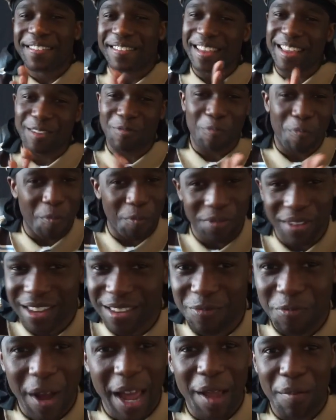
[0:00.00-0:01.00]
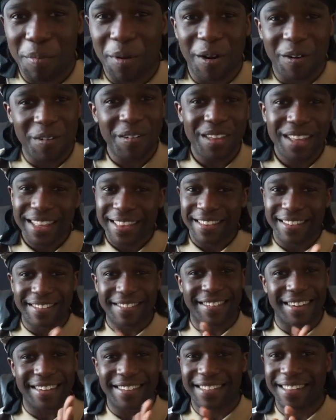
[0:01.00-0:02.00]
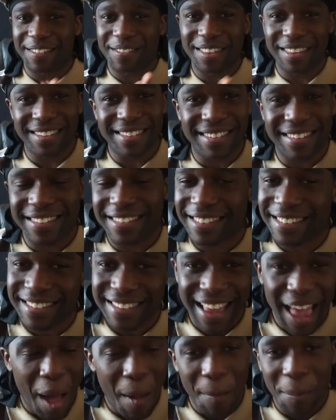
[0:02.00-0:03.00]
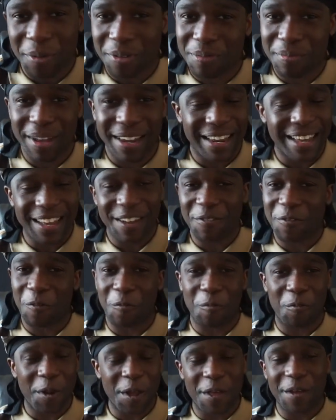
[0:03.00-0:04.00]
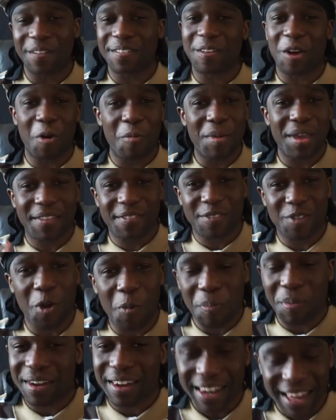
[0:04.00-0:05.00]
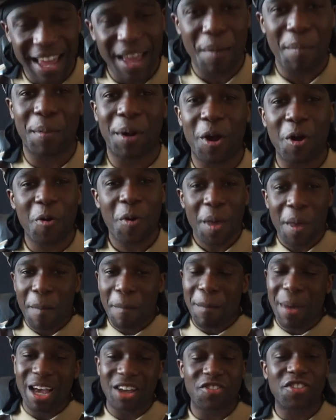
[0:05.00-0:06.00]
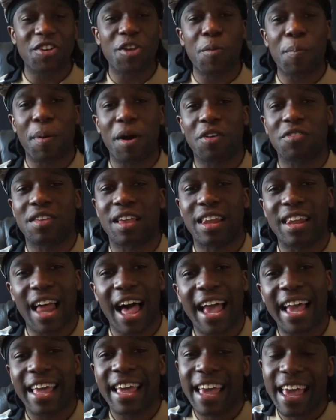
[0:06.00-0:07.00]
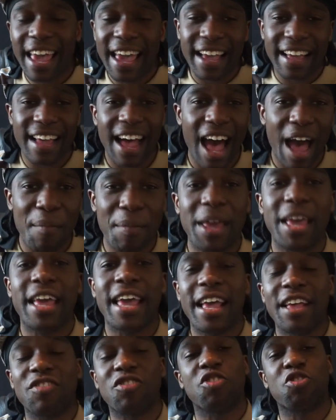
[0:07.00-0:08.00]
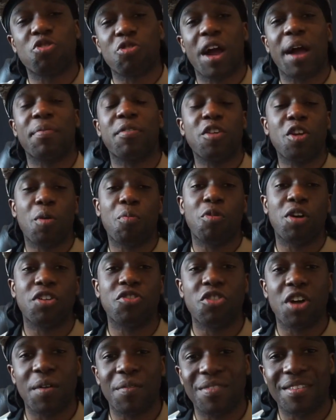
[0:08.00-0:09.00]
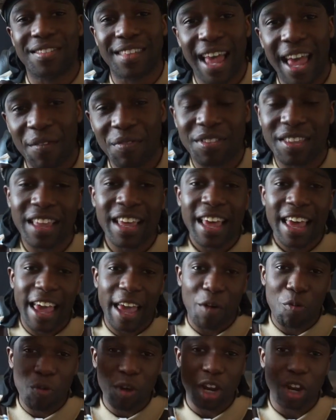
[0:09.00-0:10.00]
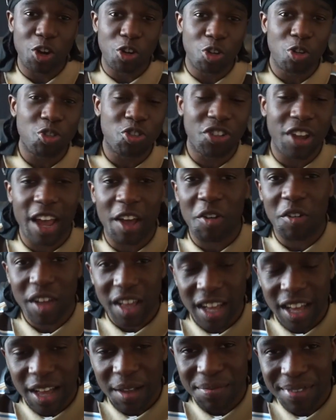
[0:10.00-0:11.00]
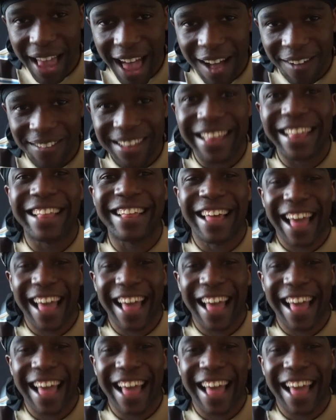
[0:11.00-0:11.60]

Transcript: Just, just wait, bro. This just the, this is the samples, my nigga, for real. It's gonna be super lit, bro. Make sure you post a like and comment and subscribe to your boy Jarvis Davis. And when the new channel comes out,